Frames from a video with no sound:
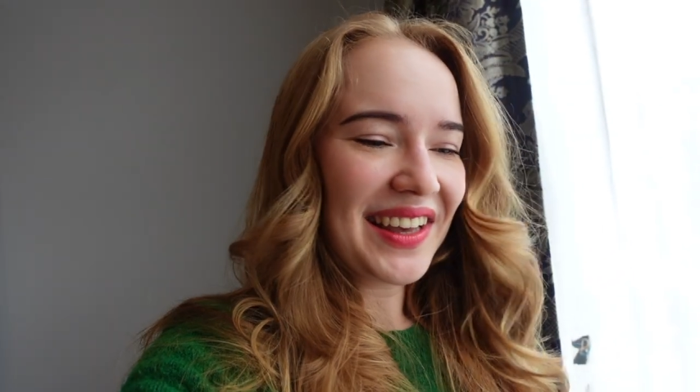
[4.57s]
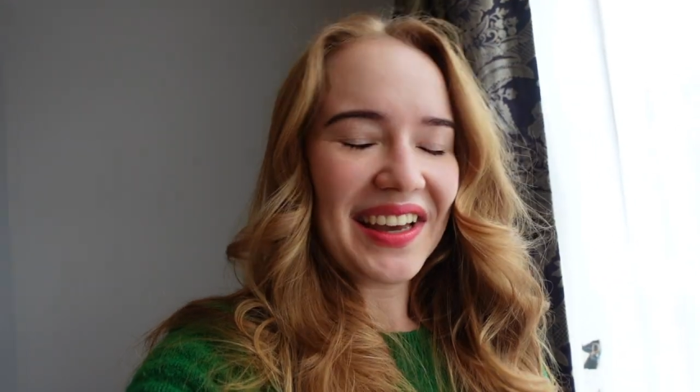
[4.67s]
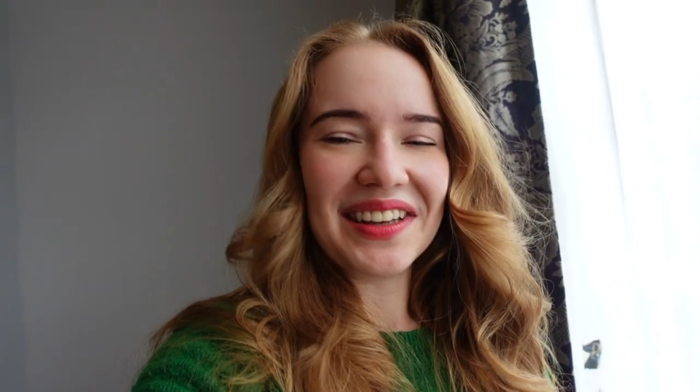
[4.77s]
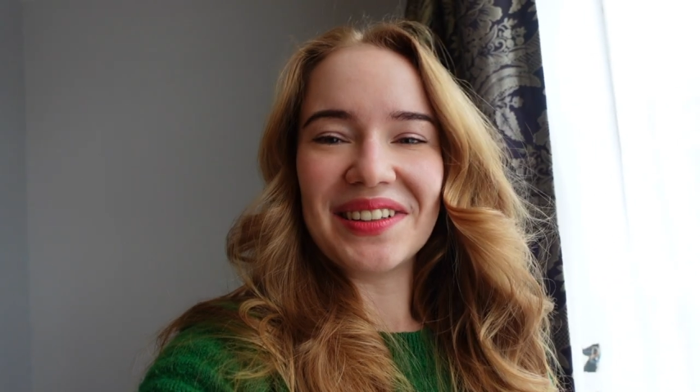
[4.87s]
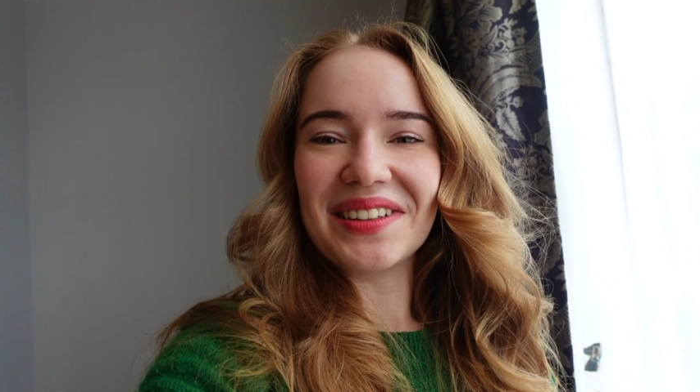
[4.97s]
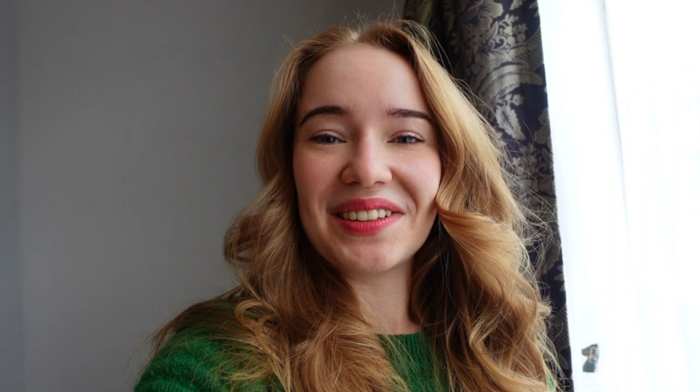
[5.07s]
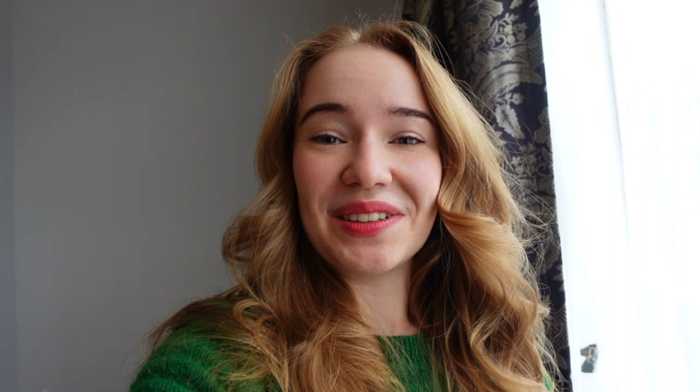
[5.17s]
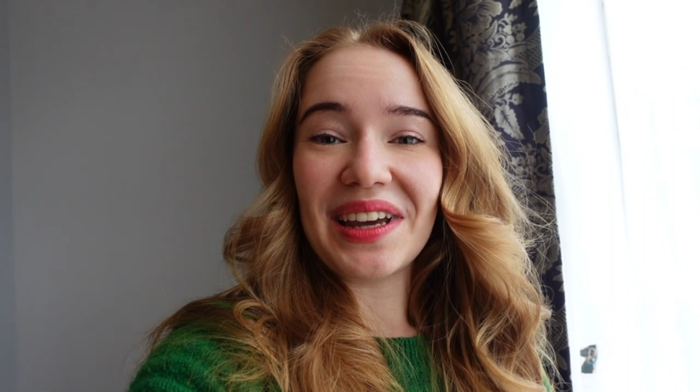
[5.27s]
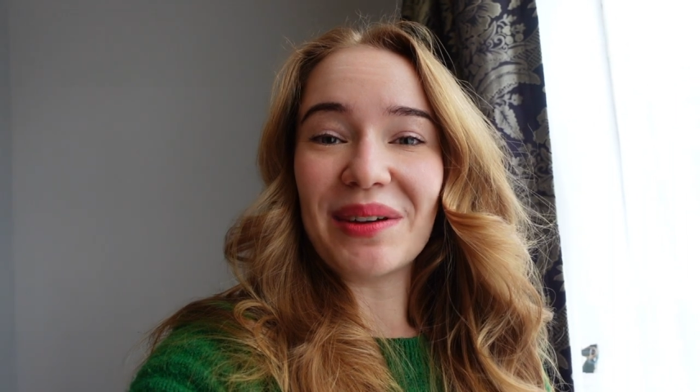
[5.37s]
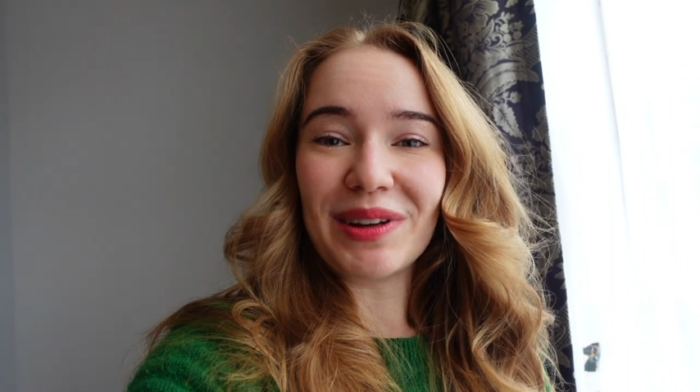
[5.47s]
And
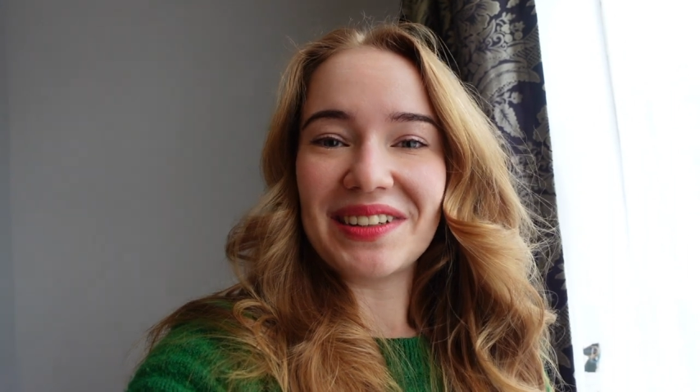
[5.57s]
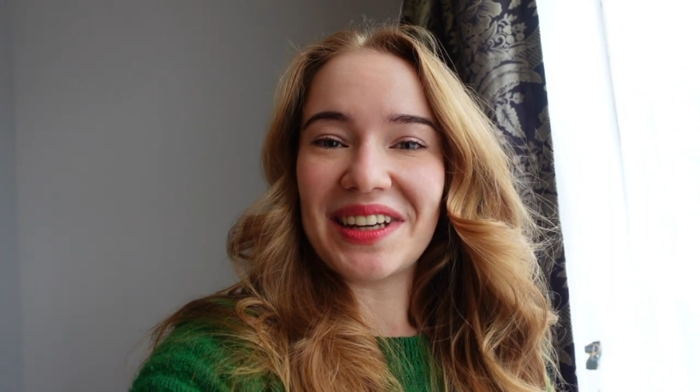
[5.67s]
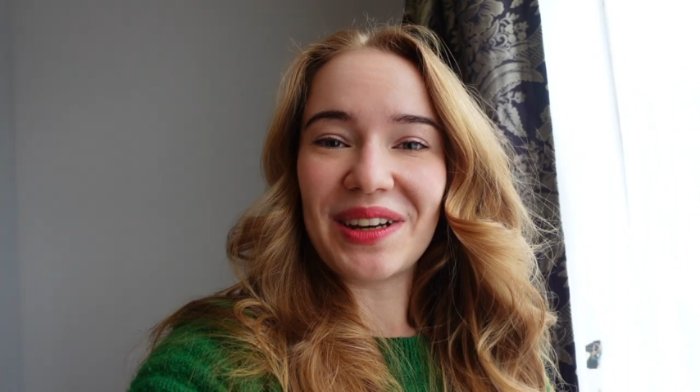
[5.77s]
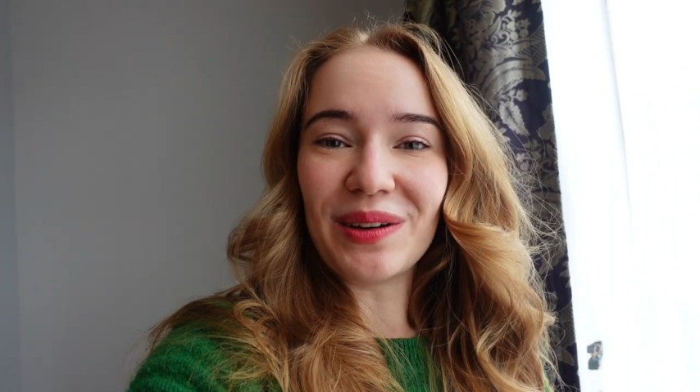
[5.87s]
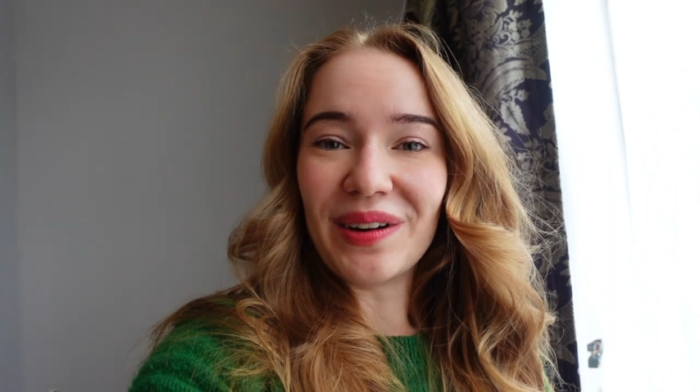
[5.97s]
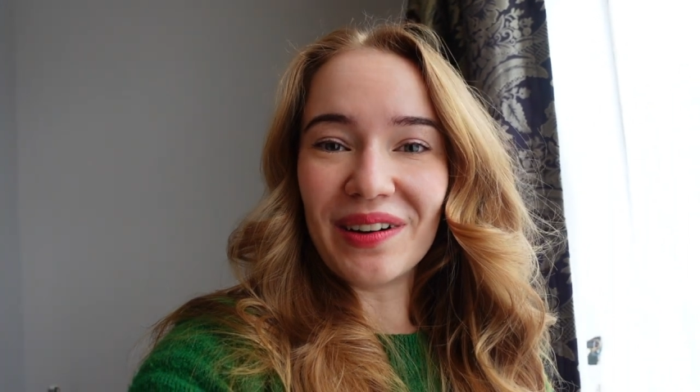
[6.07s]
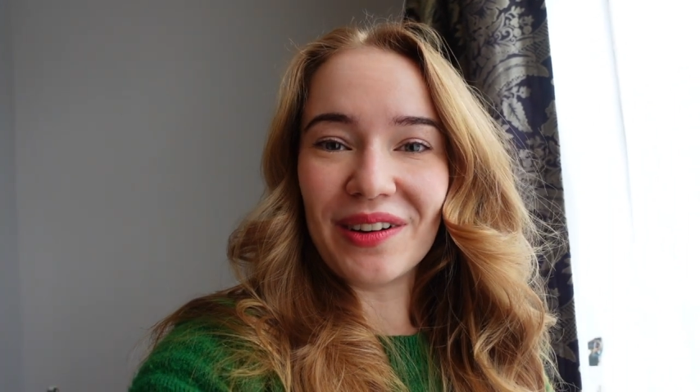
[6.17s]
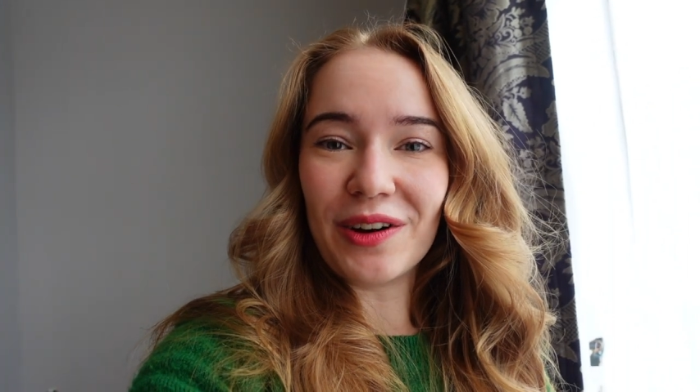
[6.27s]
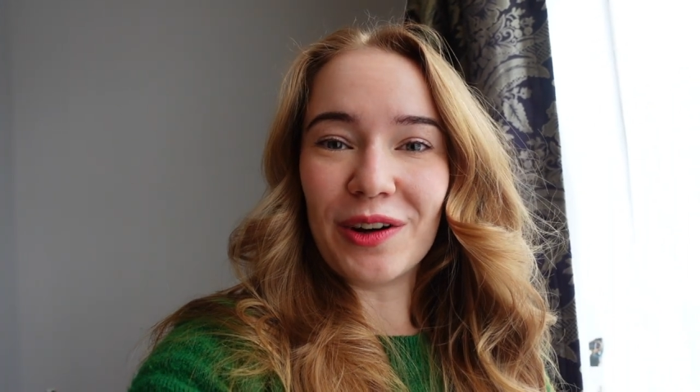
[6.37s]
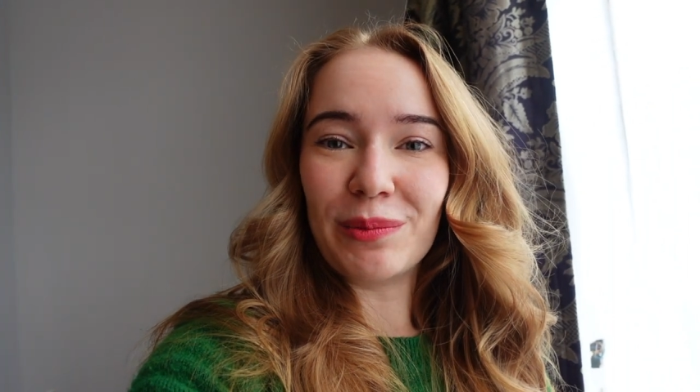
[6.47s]
today I'm going to take you
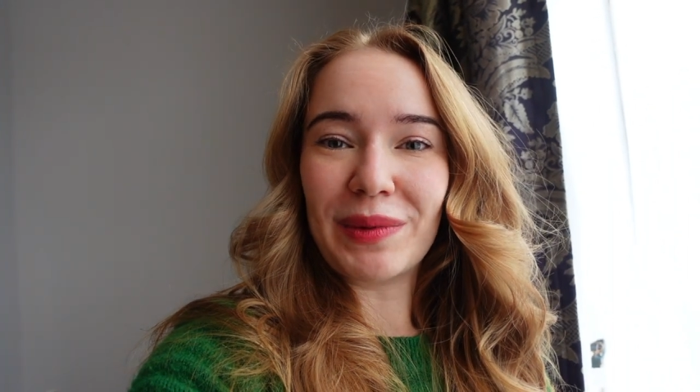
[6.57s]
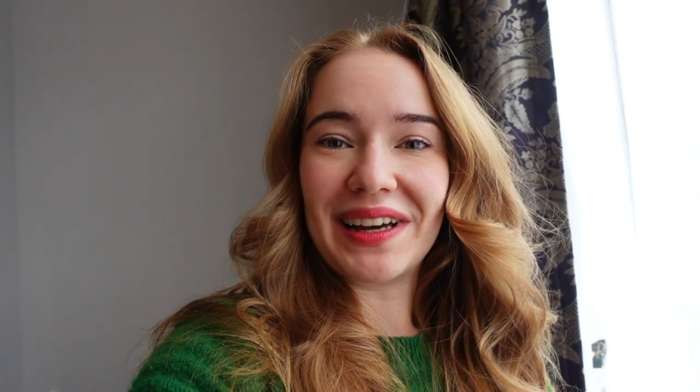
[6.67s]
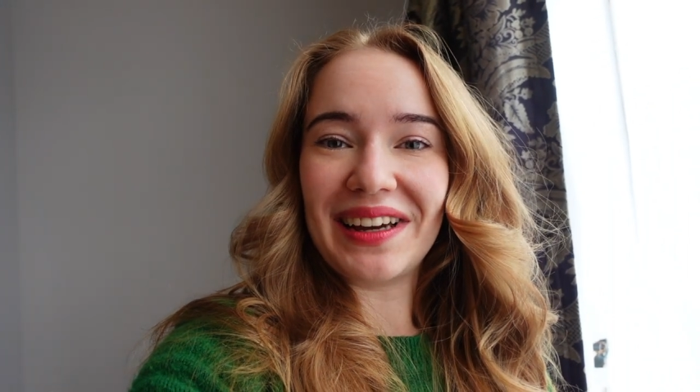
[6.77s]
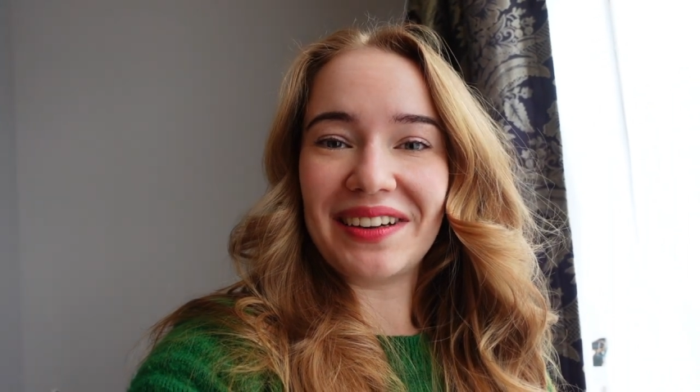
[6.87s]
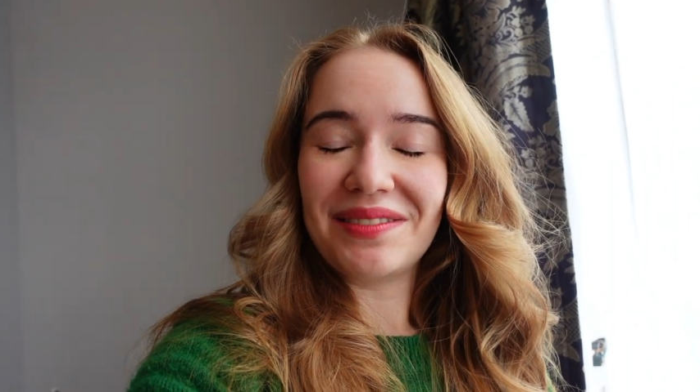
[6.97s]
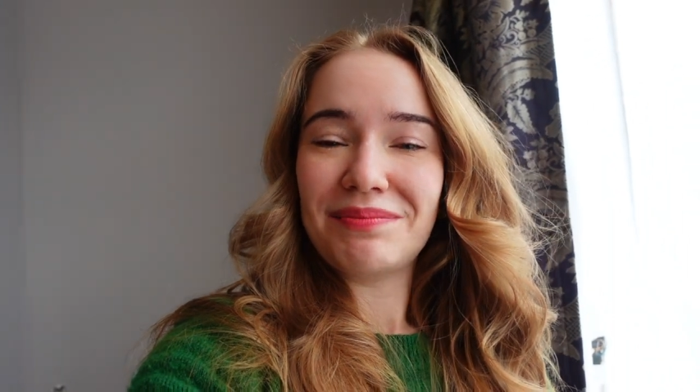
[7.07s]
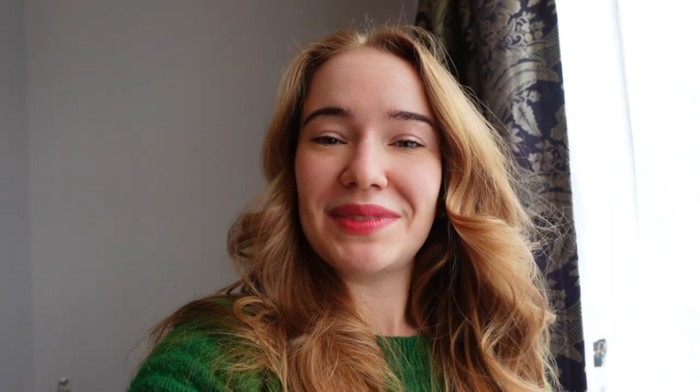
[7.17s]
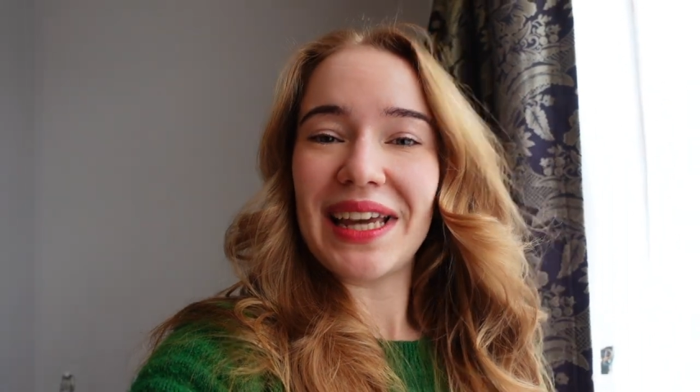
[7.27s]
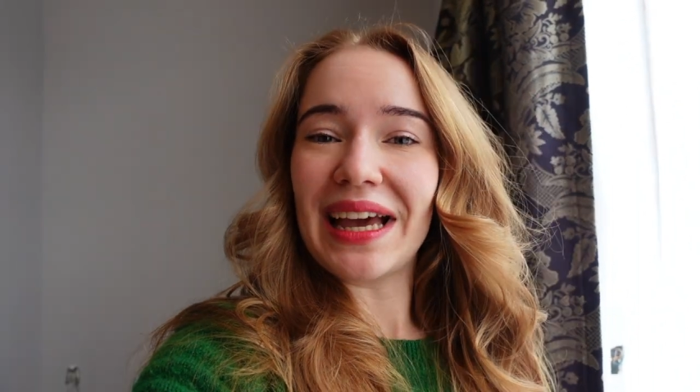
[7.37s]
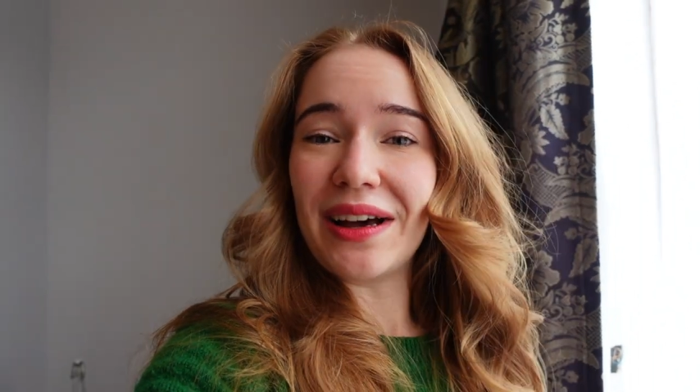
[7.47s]
along on my
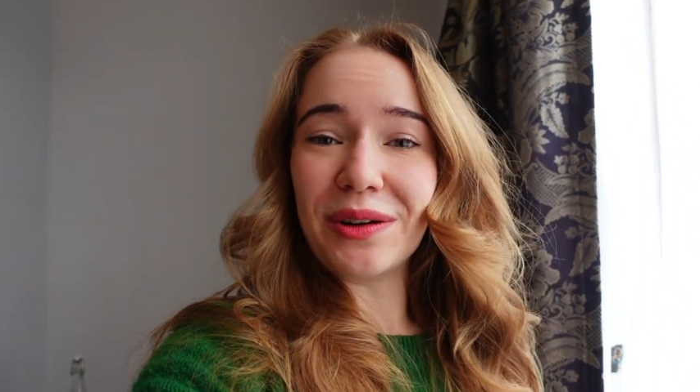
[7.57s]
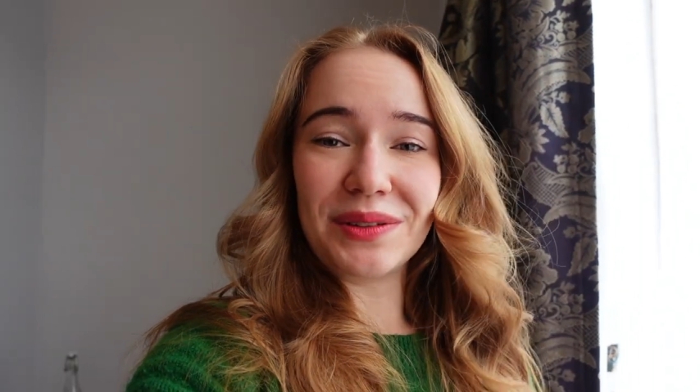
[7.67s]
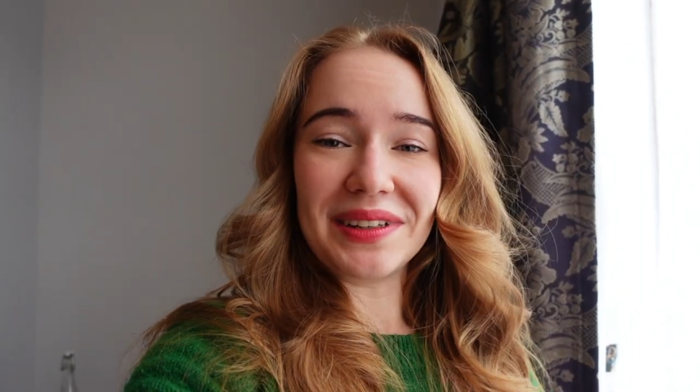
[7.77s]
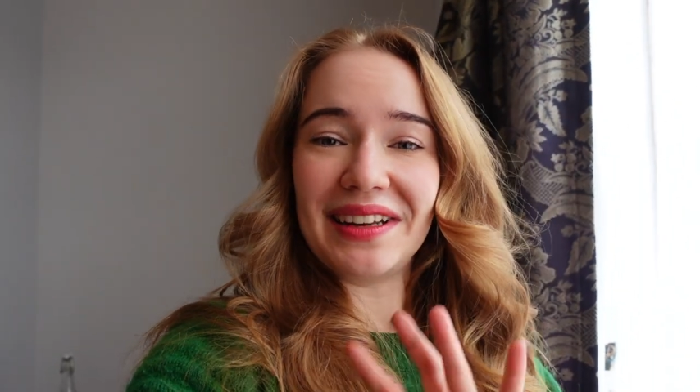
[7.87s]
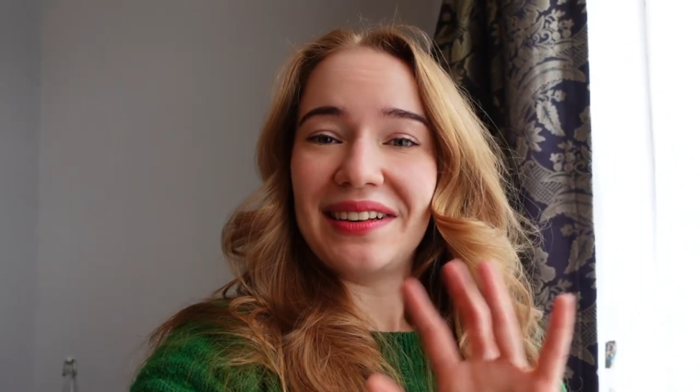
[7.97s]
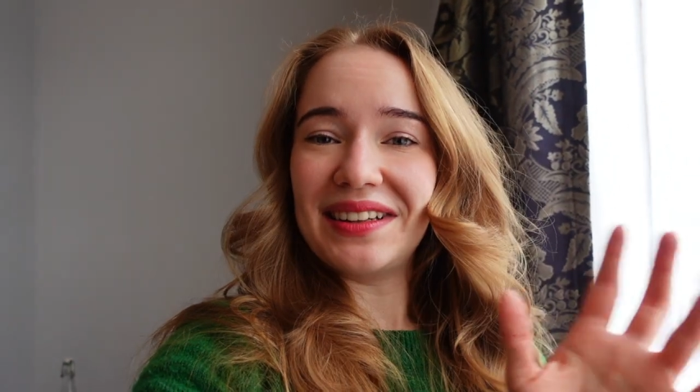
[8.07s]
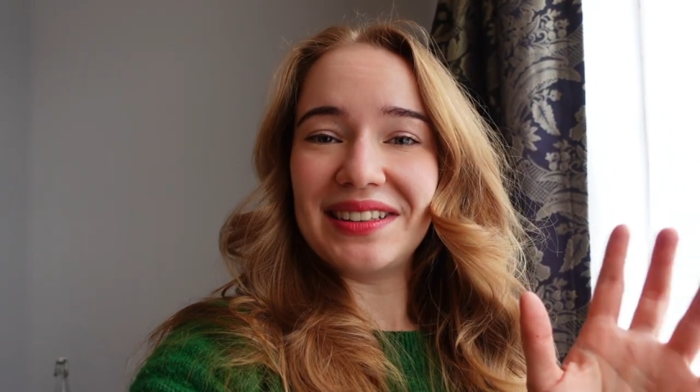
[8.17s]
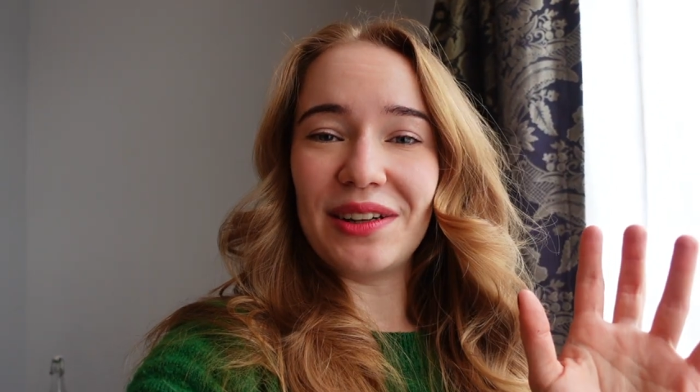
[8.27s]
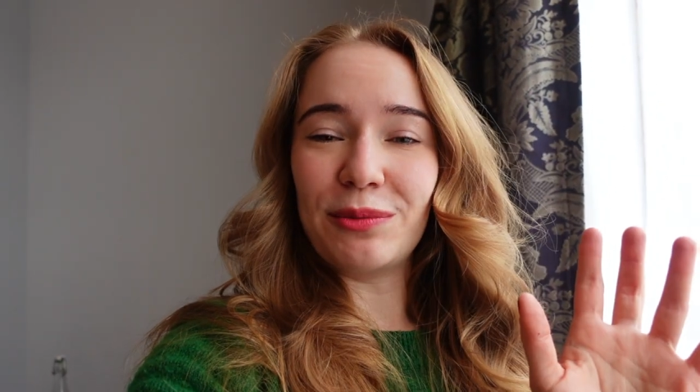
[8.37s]
day out in London.